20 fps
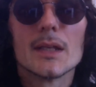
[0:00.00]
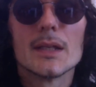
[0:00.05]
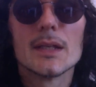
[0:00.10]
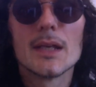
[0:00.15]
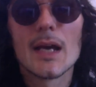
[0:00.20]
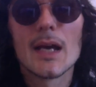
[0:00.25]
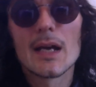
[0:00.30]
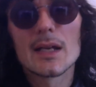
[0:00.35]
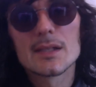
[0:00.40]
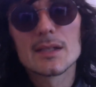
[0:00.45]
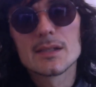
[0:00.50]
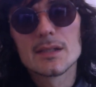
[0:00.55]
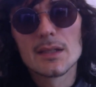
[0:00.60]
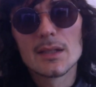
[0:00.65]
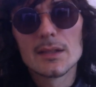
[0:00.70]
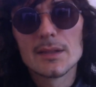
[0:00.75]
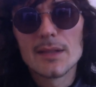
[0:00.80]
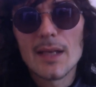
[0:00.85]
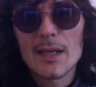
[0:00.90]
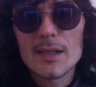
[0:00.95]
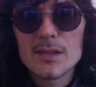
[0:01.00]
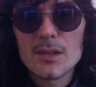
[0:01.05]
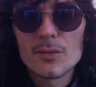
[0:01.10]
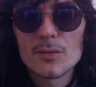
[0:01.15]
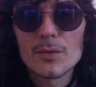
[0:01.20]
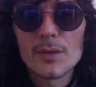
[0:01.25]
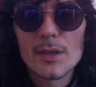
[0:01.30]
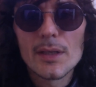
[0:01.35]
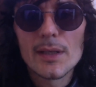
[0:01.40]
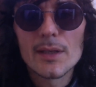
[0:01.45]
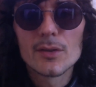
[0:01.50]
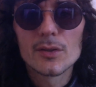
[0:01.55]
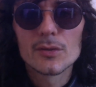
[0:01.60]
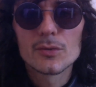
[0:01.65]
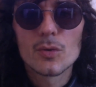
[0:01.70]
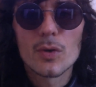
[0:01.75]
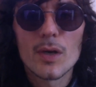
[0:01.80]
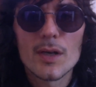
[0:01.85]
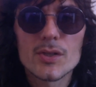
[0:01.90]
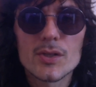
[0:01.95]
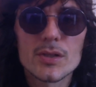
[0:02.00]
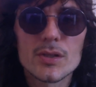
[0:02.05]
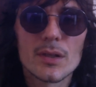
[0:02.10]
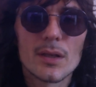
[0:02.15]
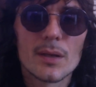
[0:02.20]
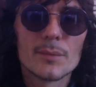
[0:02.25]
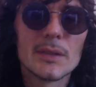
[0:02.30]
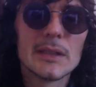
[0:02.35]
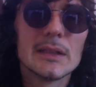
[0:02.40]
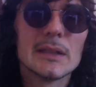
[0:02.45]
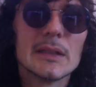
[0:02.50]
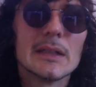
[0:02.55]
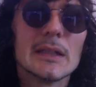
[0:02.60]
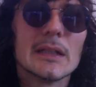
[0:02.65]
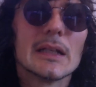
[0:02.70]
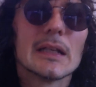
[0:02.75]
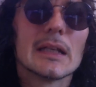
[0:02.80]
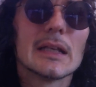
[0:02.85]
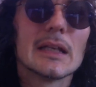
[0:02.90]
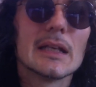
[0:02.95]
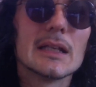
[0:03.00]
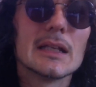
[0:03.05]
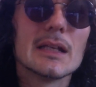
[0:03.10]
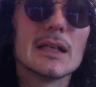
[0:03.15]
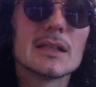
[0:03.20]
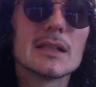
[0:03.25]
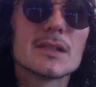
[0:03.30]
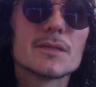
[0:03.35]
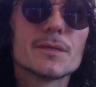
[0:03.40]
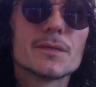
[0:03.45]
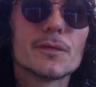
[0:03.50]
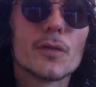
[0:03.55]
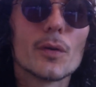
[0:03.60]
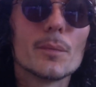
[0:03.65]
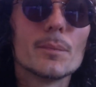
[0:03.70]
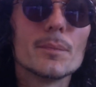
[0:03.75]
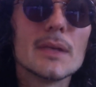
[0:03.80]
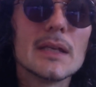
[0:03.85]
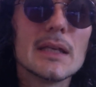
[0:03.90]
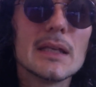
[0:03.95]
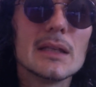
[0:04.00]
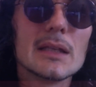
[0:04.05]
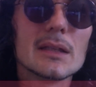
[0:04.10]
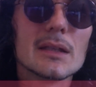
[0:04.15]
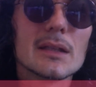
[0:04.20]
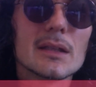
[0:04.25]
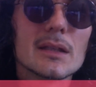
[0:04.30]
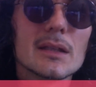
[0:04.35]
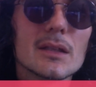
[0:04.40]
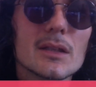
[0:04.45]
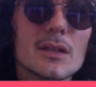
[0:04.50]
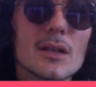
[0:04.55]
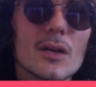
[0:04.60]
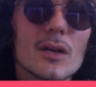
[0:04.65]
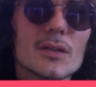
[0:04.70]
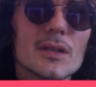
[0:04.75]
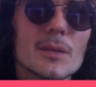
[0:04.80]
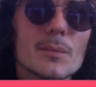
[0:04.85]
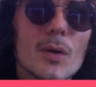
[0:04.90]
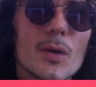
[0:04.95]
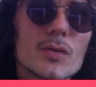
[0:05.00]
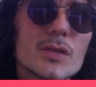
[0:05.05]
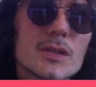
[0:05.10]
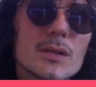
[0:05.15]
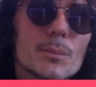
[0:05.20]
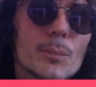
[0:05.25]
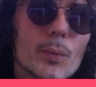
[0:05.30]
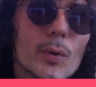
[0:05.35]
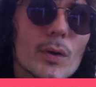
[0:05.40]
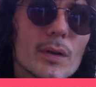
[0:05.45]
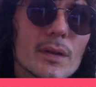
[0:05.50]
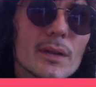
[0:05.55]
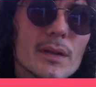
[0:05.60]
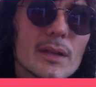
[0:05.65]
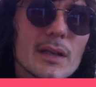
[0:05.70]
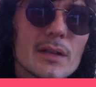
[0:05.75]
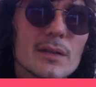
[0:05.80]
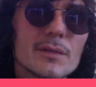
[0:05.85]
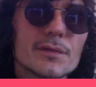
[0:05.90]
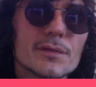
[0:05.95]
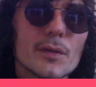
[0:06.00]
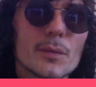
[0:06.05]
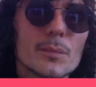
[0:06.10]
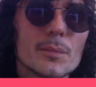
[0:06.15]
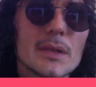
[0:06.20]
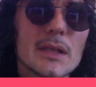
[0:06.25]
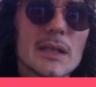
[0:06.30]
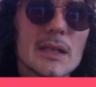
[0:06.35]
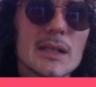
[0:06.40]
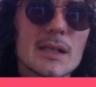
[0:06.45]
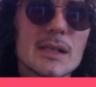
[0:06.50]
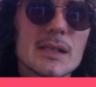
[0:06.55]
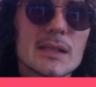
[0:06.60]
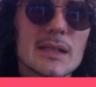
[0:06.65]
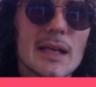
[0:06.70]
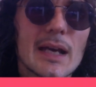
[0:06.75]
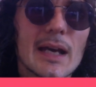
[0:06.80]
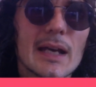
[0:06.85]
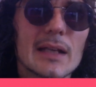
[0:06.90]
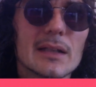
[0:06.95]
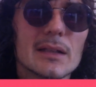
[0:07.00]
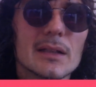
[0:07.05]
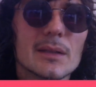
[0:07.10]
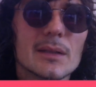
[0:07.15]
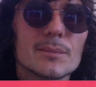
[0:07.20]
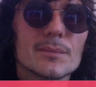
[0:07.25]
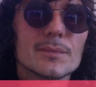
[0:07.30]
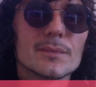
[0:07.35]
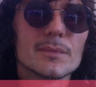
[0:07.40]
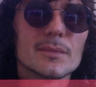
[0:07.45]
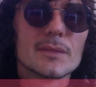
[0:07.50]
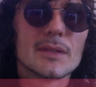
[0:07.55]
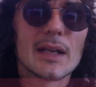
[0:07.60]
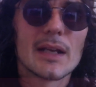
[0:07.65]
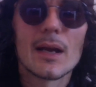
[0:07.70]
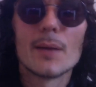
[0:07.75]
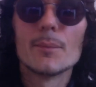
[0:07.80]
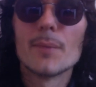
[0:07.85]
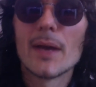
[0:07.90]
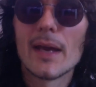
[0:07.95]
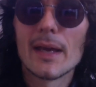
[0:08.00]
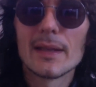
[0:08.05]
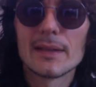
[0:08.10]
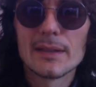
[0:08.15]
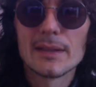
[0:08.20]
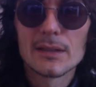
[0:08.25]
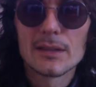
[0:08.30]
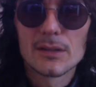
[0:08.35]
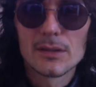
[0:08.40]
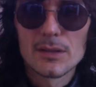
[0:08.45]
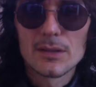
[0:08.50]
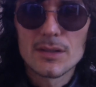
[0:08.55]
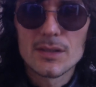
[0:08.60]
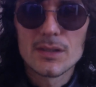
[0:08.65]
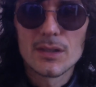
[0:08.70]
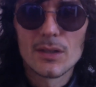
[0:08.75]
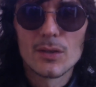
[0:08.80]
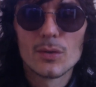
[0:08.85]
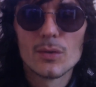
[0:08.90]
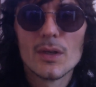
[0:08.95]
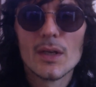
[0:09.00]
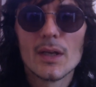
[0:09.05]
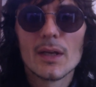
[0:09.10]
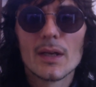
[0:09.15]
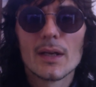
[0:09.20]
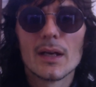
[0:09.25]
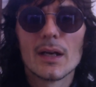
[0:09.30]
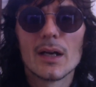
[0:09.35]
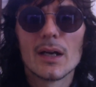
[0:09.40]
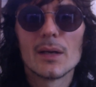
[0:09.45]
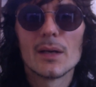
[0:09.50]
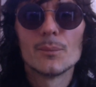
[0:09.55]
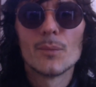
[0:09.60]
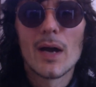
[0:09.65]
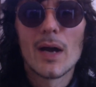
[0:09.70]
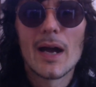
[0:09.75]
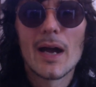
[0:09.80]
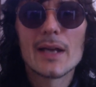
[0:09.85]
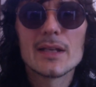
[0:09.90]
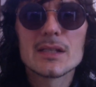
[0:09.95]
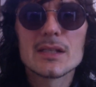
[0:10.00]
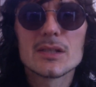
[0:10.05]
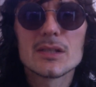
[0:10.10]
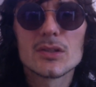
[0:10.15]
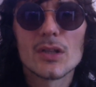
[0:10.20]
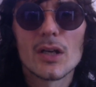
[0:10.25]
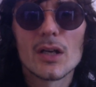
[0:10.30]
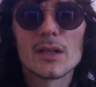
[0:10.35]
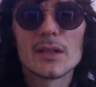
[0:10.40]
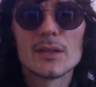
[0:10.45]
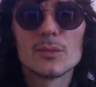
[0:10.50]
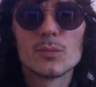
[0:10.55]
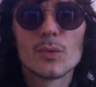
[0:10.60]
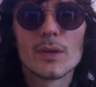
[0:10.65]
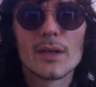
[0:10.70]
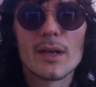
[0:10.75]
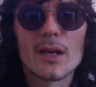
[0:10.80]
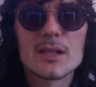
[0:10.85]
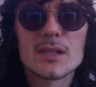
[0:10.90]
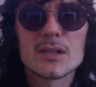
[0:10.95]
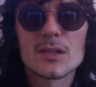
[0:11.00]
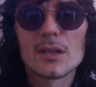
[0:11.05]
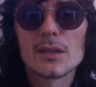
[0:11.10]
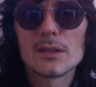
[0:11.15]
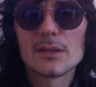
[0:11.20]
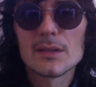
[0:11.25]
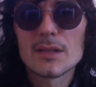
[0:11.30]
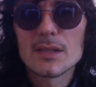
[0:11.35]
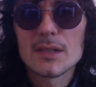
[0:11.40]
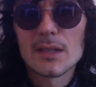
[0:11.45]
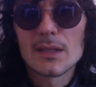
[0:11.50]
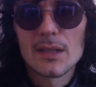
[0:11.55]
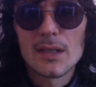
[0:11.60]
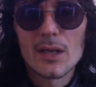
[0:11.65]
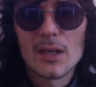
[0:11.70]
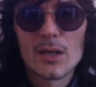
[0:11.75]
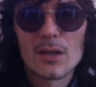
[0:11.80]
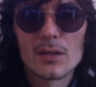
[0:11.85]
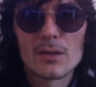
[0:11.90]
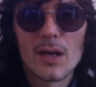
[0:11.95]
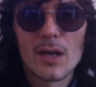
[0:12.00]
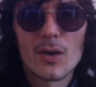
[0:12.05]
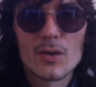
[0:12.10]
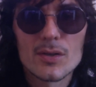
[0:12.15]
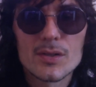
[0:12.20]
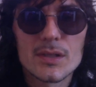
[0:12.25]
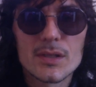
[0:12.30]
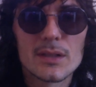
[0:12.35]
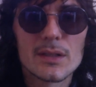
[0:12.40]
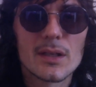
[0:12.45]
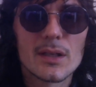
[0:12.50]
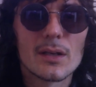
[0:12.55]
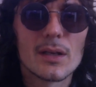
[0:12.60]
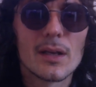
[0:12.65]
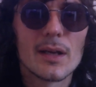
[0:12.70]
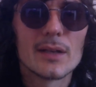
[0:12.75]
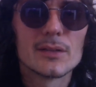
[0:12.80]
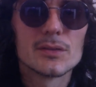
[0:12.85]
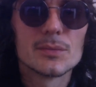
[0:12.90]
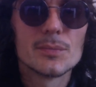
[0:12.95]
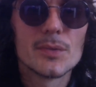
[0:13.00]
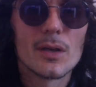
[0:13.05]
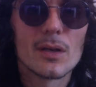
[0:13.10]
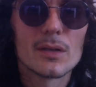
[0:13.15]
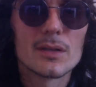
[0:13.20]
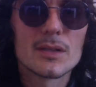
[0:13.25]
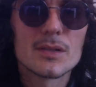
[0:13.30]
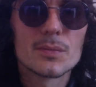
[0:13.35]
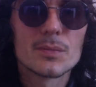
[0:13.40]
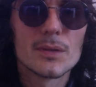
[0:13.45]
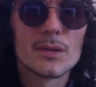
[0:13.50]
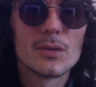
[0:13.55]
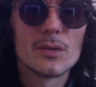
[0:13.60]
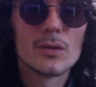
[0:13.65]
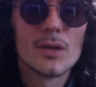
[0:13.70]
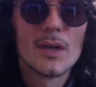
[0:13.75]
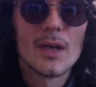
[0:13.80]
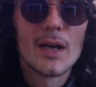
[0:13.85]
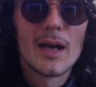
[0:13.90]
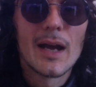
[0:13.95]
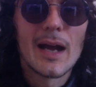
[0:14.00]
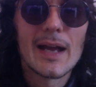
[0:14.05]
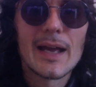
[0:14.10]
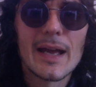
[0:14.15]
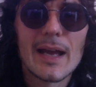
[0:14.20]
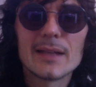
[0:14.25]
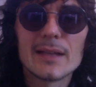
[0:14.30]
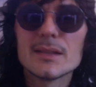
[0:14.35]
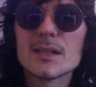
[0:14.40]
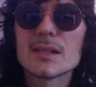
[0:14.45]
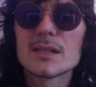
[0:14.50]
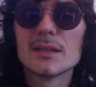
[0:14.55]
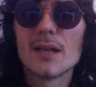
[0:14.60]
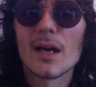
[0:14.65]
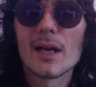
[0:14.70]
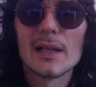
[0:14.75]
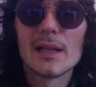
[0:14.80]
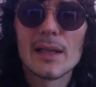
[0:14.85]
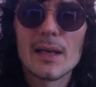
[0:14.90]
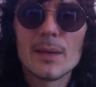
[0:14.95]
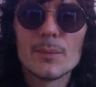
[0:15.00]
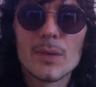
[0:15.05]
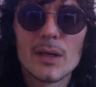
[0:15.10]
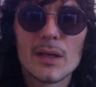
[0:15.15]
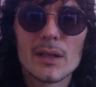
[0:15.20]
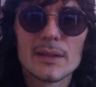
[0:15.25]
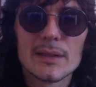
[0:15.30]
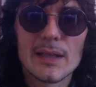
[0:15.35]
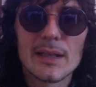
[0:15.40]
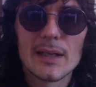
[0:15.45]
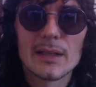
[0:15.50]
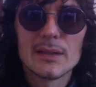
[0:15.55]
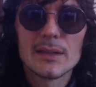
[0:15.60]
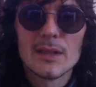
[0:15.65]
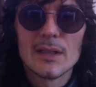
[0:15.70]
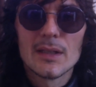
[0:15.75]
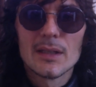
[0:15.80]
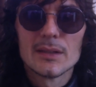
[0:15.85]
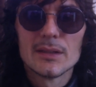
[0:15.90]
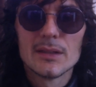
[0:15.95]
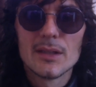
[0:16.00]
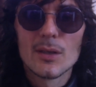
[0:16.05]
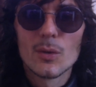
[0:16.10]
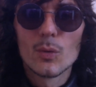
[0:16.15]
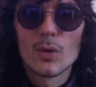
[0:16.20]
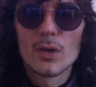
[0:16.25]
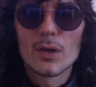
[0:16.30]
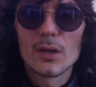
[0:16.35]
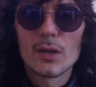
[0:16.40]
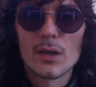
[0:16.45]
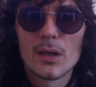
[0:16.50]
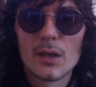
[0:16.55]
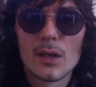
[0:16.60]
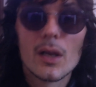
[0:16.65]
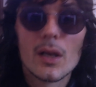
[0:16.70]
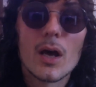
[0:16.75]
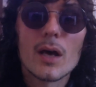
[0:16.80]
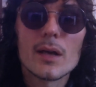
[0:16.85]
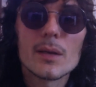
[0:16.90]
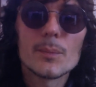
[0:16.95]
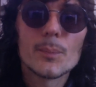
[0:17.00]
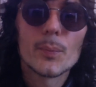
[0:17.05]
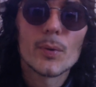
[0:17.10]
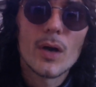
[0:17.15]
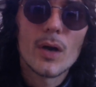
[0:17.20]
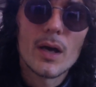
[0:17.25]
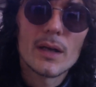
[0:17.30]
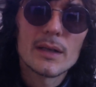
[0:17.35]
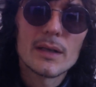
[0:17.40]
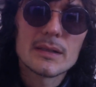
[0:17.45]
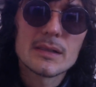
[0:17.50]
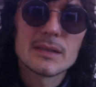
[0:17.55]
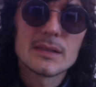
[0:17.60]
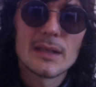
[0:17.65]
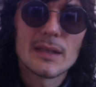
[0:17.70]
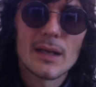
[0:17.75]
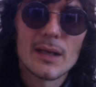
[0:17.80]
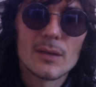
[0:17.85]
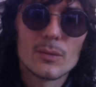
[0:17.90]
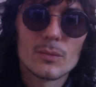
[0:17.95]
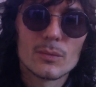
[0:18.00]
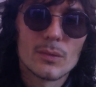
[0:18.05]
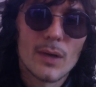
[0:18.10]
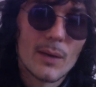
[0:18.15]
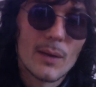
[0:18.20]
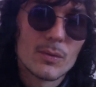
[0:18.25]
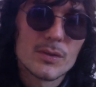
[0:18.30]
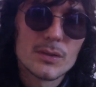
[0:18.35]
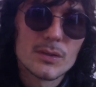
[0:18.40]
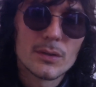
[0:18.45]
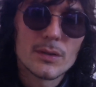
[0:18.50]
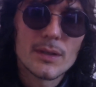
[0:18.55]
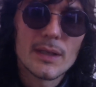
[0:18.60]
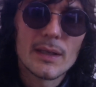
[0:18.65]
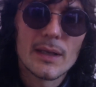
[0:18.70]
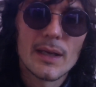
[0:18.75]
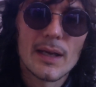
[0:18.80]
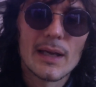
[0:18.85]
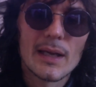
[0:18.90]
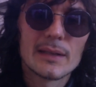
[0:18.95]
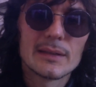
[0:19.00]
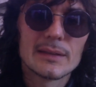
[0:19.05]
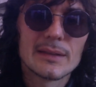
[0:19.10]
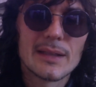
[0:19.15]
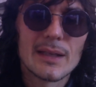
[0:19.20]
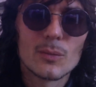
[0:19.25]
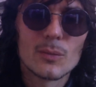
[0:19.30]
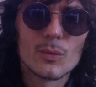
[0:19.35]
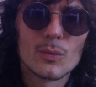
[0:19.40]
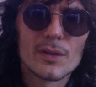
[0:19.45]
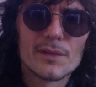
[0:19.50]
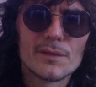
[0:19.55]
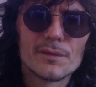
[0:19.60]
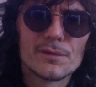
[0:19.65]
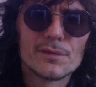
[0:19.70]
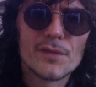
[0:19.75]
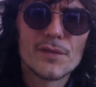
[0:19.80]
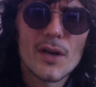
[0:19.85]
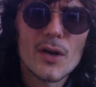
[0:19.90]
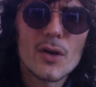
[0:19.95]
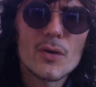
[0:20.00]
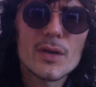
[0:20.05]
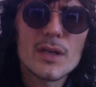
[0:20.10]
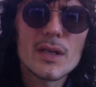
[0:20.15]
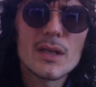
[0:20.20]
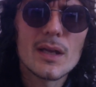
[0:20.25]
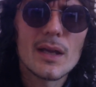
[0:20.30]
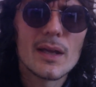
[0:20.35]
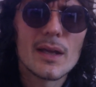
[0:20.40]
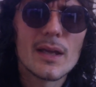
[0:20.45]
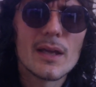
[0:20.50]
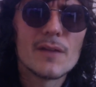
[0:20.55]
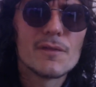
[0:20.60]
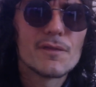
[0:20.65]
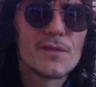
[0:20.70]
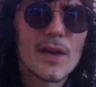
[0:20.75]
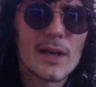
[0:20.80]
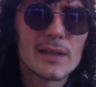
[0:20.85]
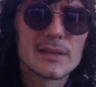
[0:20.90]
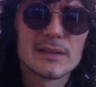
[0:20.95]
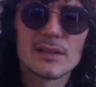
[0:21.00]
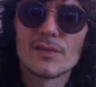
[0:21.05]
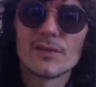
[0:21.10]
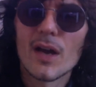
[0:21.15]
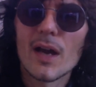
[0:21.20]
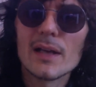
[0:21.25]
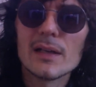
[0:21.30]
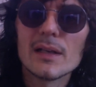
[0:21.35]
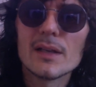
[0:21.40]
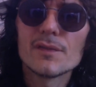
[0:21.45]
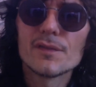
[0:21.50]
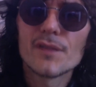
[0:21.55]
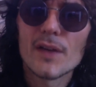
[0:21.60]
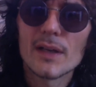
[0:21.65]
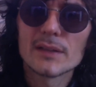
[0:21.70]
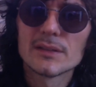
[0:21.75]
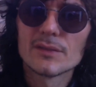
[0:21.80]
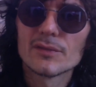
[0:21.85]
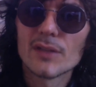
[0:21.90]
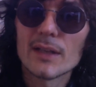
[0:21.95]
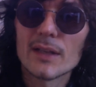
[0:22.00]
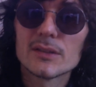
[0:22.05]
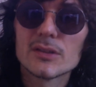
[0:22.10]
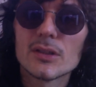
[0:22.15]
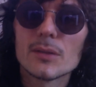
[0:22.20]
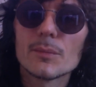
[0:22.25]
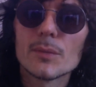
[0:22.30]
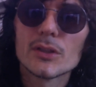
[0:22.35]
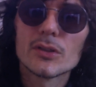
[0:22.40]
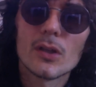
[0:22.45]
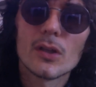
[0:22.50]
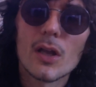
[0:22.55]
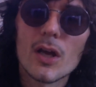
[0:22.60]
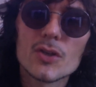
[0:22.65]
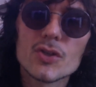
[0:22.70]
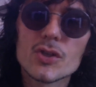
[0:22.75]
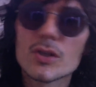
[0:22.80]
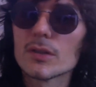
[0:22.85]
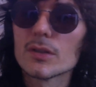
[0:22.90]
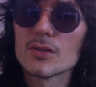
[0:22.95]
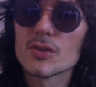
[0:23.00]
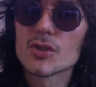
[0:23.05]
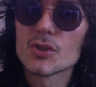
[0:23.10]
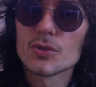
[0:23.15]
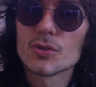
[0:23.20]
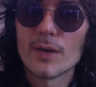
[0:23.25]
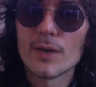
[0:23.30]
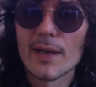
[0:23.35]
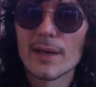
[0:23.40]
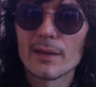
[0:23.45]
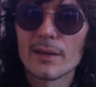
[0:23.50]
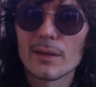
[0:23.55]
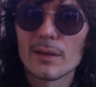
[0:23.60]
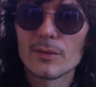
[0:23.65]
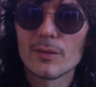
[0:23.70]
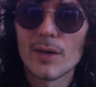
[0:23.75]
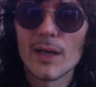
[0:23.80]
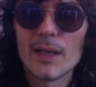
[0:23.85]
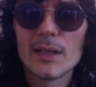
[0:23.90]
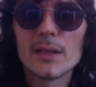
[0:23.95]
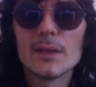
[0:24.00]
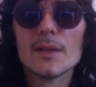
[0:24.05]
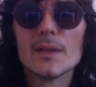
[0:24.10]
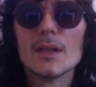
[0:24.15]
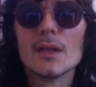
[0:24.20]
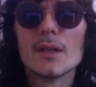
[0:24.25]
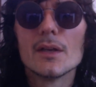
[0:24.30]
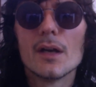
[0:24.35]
Yes, that's a really good question. I mean, it's for me, the most important thing for me is that that I'm ethical. So when I started our skincare line, to be honest with you, I had this dilemma that there were a lot of products that I was looking at that were very effective, highly effective, like dermatological strength, right?